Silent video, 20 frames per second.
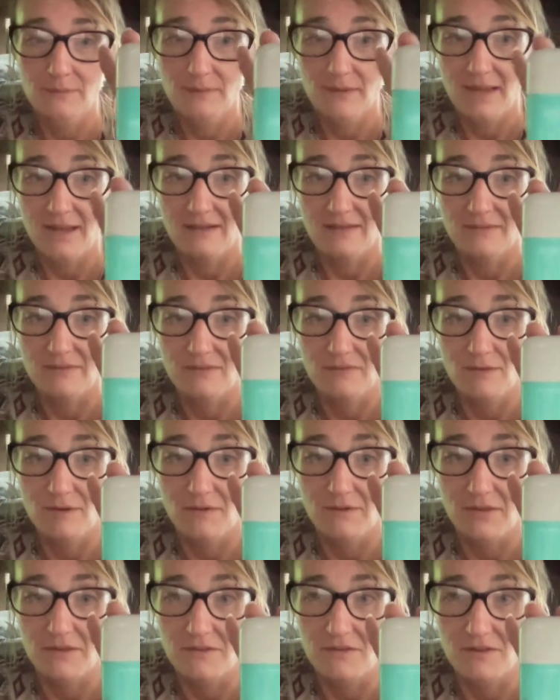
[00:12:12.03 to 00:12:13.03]
and it's
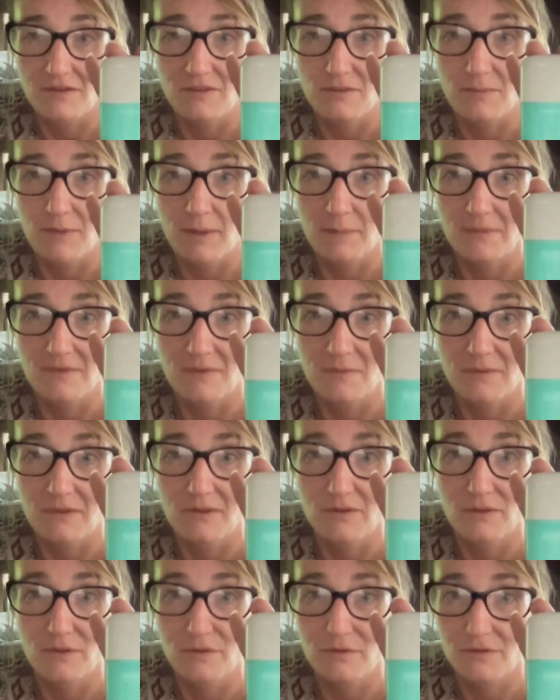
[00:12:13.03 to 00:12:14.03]
on the other side, it's probably something
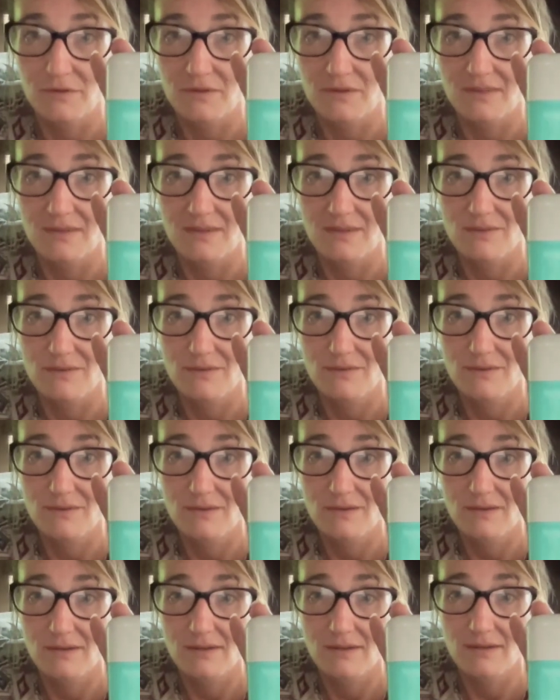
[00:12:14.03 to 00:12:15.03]
closer to this
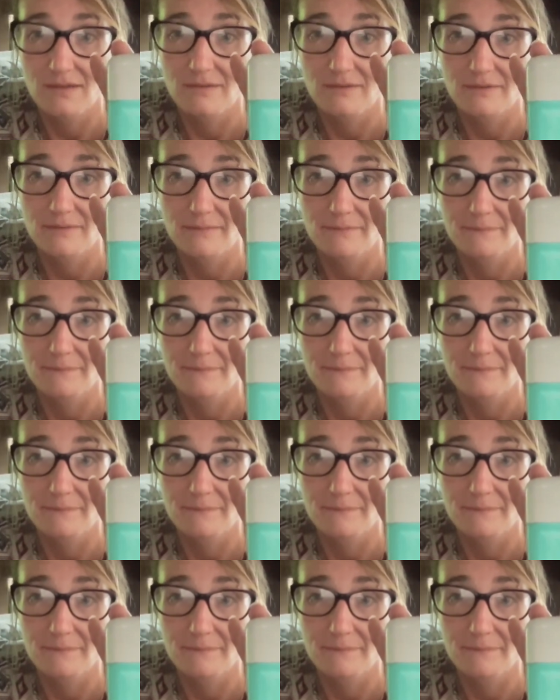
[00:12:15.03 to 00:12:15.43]
color.